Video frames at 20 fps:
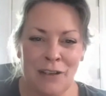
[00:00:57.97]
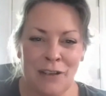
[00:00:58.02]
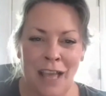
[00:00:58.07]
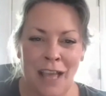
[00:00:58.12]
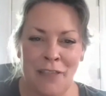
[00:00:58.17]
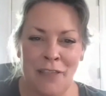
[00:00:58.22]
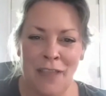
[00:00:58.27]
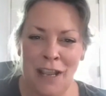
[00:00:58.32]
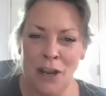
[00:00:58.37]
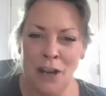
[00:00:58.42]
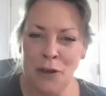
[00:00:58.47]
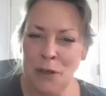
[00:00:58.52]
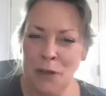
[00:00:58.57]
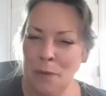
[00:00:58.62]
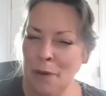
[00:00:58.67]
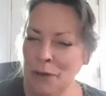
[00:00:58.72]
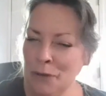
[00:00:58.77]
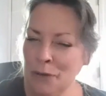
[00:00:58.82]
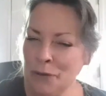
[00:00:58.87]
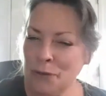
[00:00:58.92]
I think, are
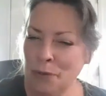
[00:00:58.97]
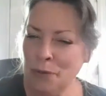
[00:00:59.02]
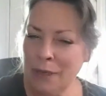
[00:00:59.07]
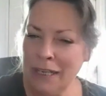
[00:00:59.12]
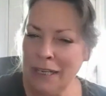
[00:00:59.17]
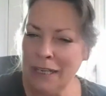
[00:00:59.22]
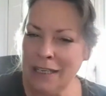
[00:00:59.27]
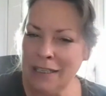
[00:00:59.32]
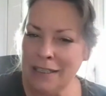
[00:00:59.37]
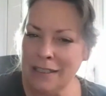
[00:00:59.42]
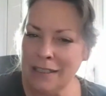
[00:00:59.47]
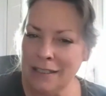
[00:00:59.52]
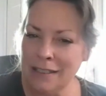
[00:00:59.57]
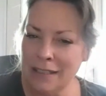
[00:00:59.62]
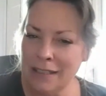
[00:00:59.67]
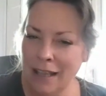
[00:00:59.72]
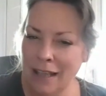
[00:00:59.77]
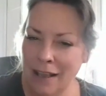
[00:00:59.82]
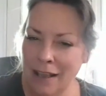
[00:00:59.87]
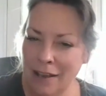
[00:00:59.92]
you on your
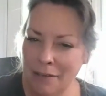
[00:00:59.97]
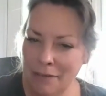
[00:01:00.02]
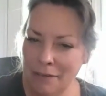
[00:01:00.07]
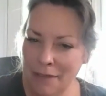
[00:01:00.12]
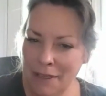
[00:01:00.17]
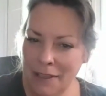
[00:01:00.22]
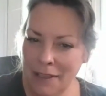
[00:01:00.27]
27th?